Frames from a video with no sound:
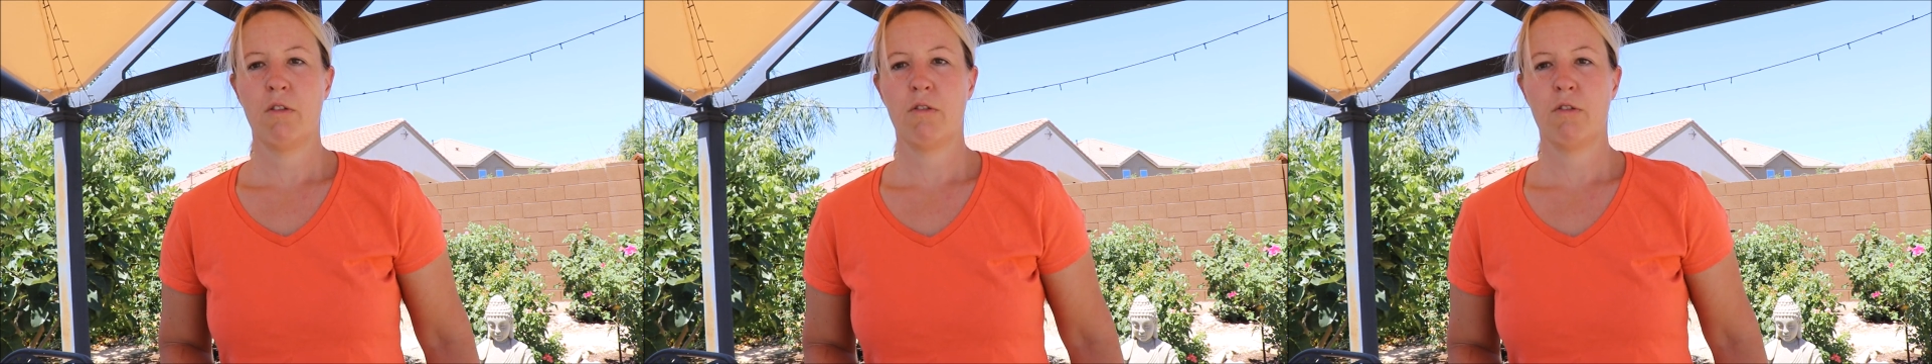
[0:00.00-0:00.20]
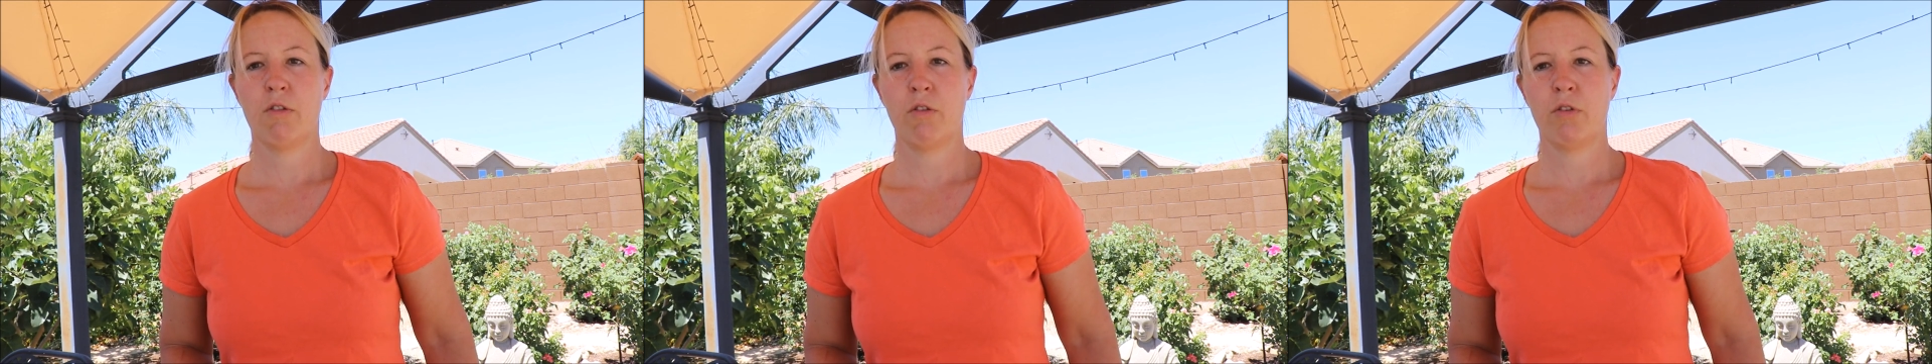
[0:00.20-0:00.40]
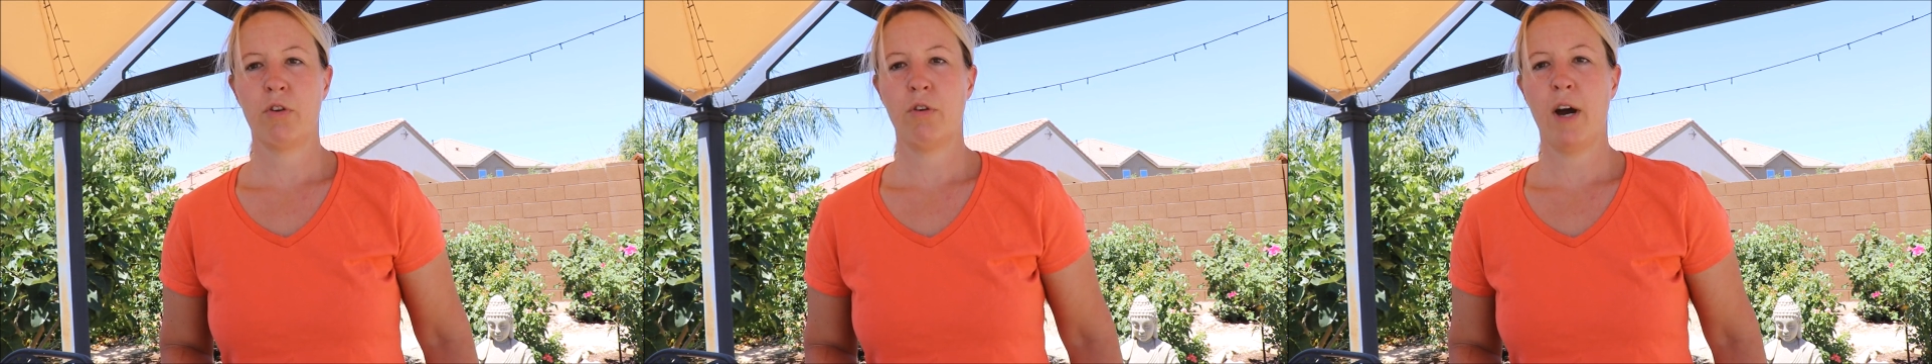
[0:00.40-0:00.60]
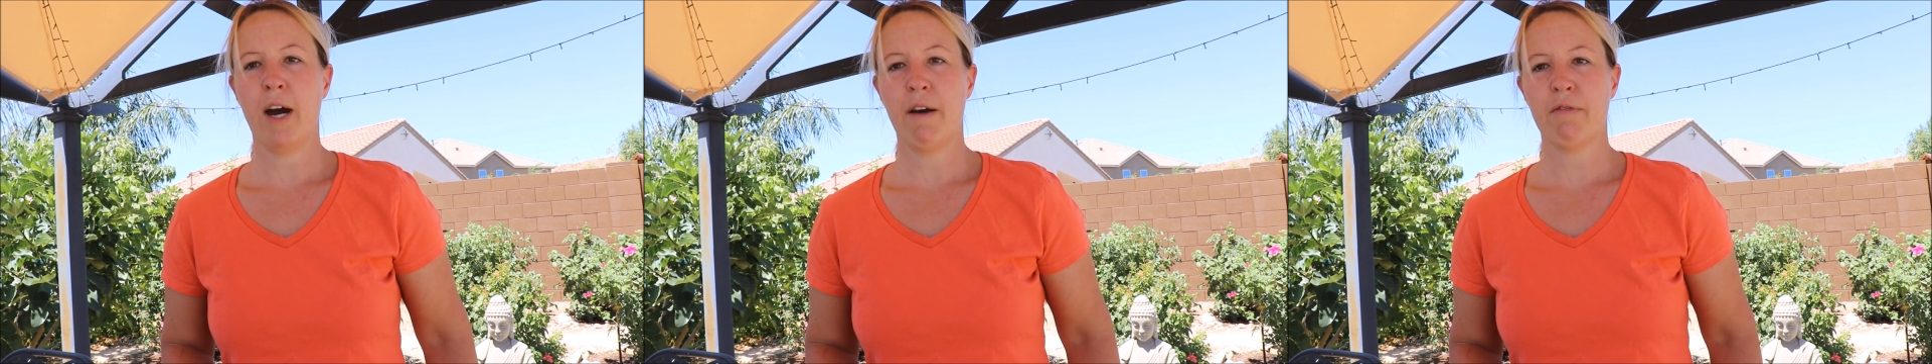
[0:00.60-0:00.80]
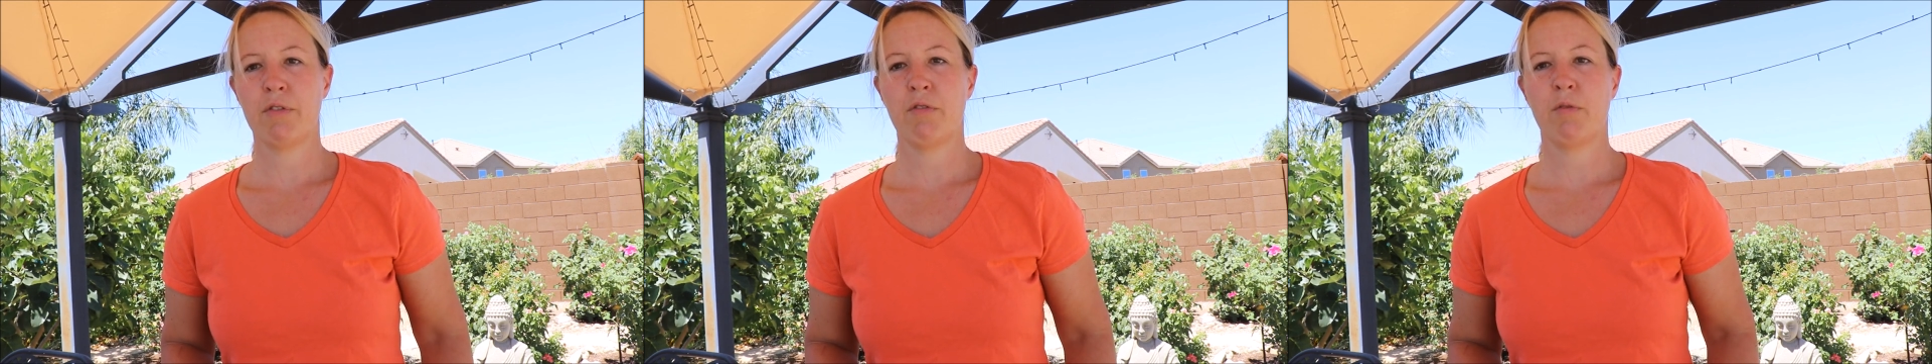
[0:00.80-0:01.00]
so you
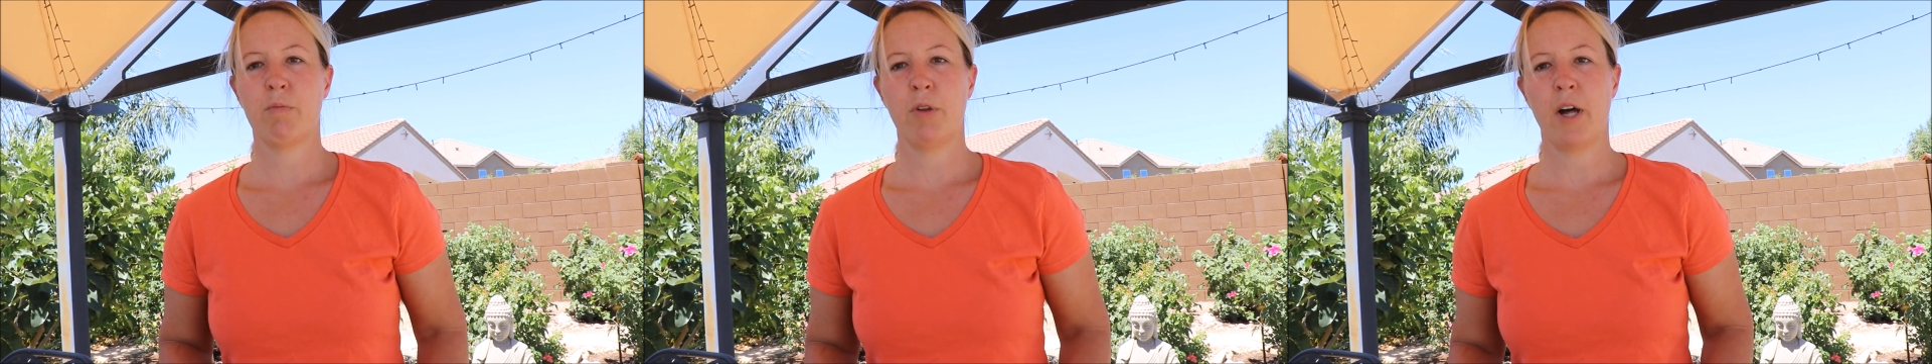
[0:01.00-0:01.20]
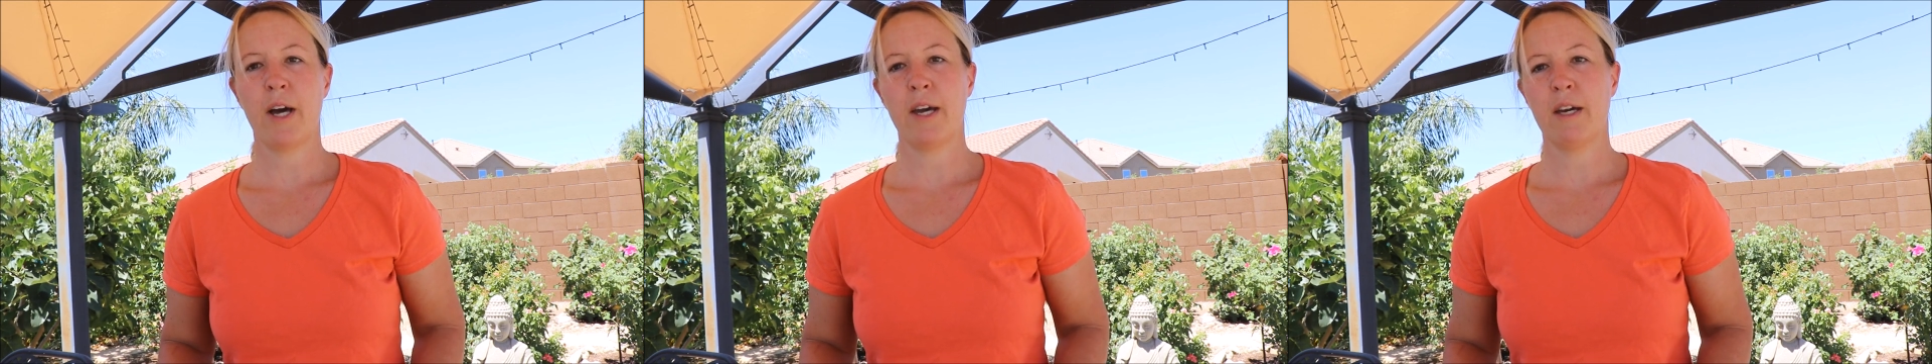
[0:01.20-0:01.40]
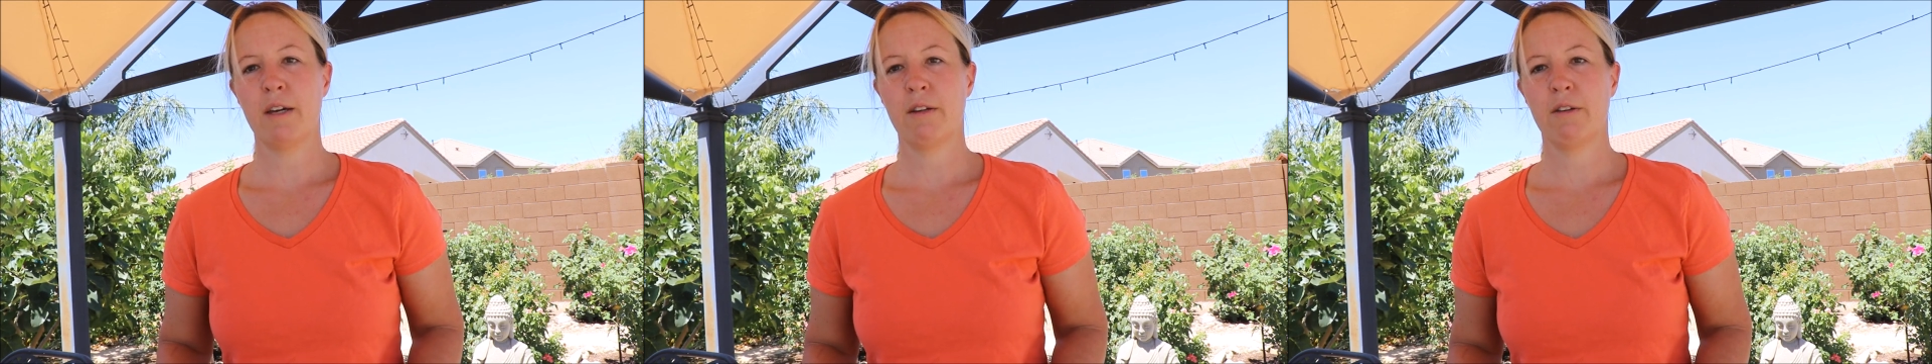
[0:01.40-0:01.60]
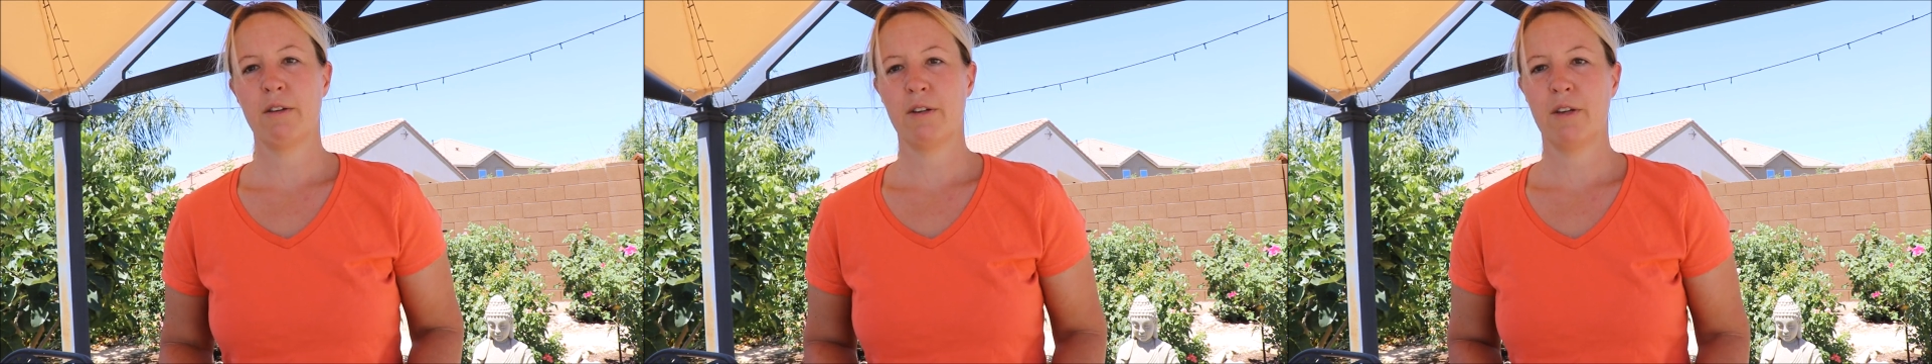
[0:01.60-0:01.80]
have to apply it